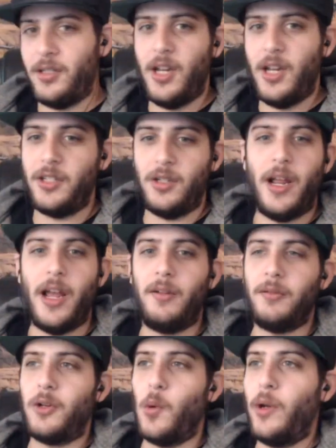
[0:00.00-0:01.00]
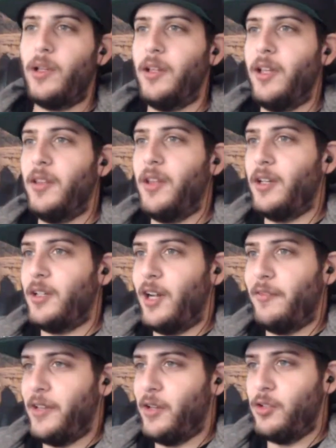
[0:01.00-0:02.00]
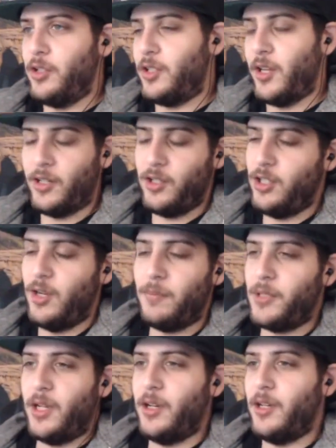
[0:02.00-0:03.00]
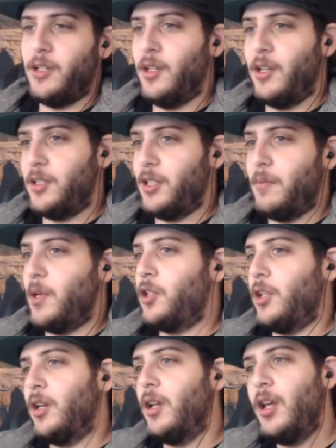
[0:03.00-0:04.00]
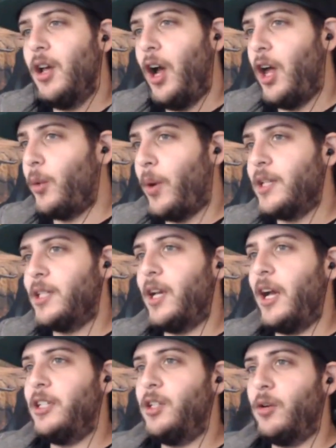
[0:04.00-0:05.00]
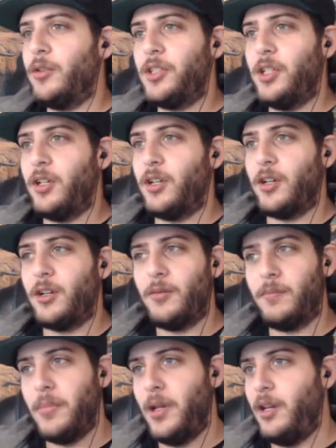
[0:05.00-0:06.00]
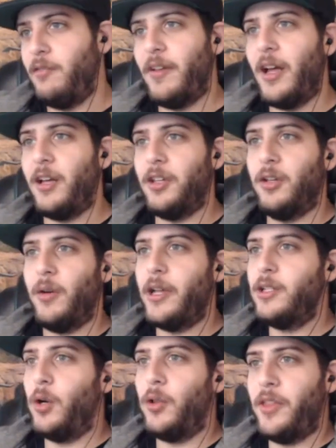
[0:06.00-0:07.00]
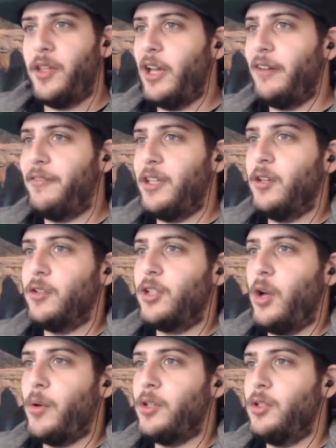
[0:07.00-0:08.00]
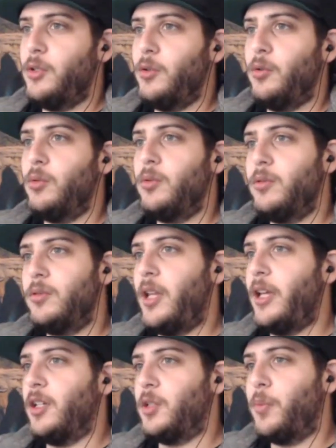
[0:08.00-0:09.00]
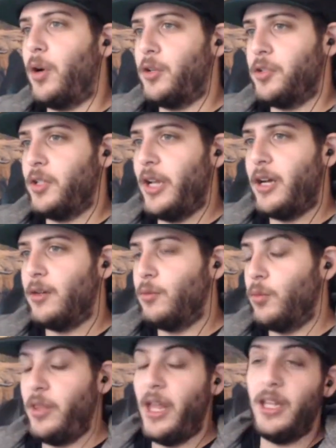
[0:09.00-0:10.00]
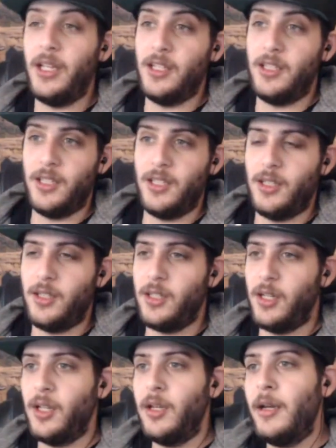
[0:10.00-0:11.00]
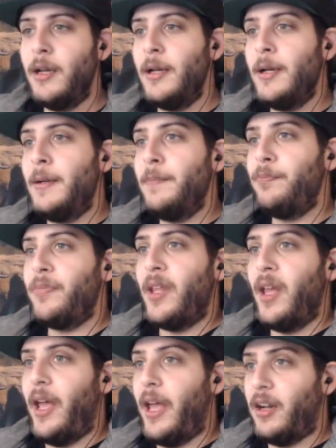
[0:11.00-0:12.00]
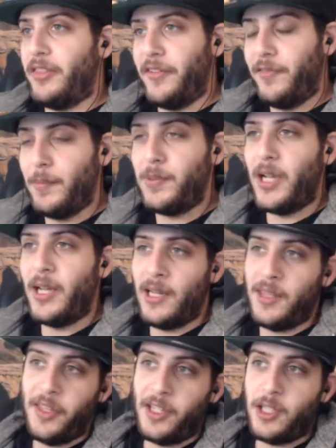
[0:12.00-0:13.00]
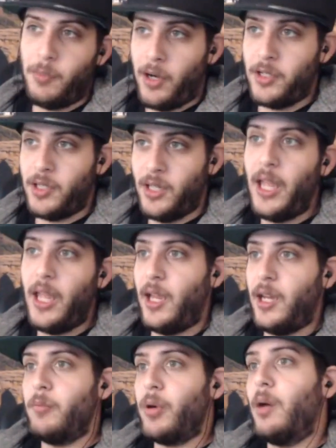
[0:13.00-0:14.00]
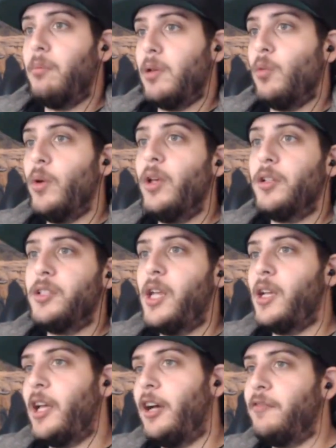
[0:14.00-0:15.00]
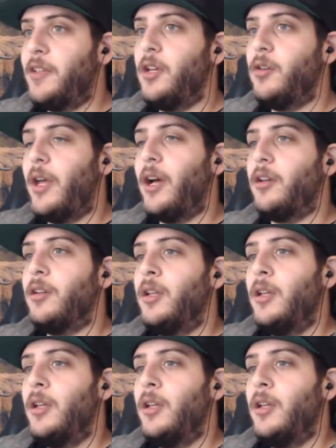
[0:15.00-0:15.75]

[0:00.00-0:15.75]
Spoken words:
takes her down quickly and then Calvillo just like jumps on a submission. Otherwise, I don't see her meeting value. I don't think Calvillo is going to take Esparza down with any consistency. And on the flip side, I think Esparza can and probably will take Calvillo down.